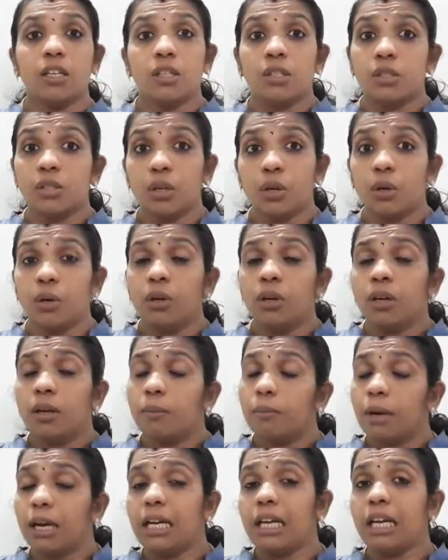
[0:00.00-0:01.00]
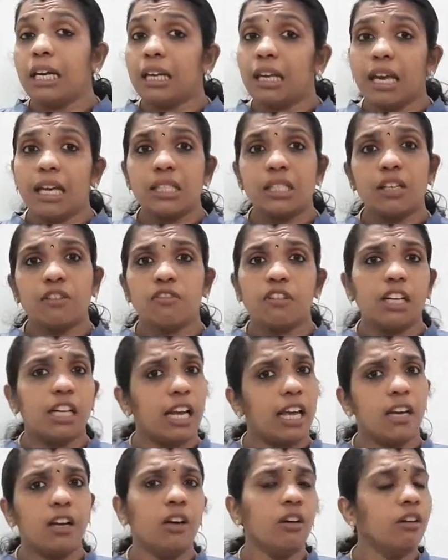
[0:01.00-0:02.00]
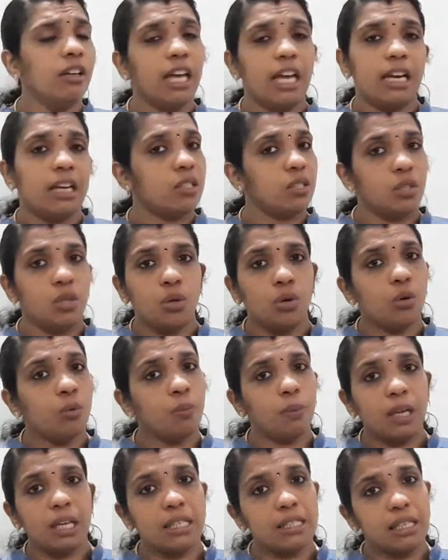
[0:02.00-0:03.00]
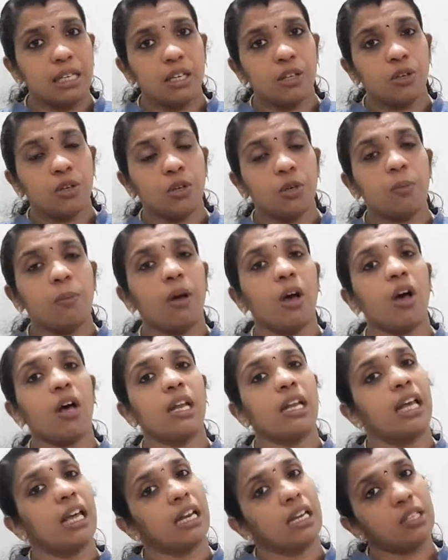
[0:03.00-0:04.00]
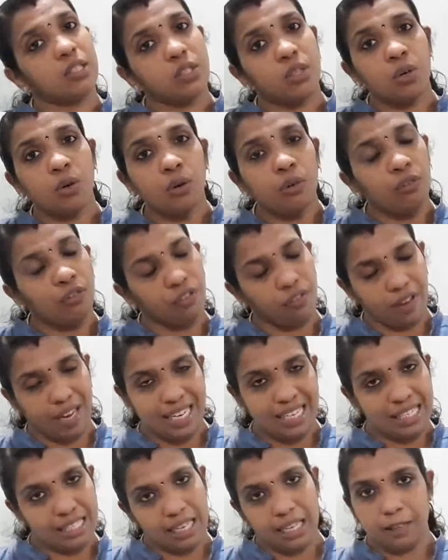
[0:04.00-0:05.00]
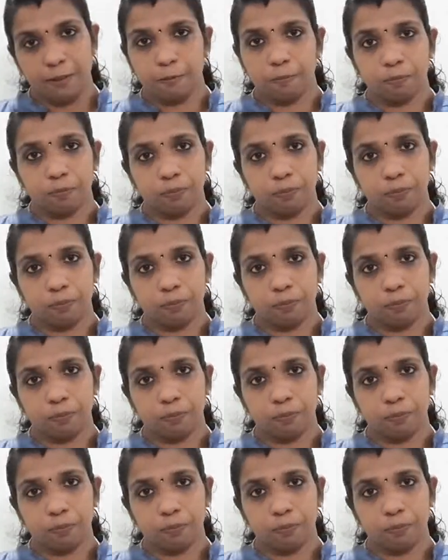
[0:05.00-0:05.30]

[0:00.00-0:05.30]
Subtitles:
So, but in case of vertigo, there is no pre-syncope or there is no fainting.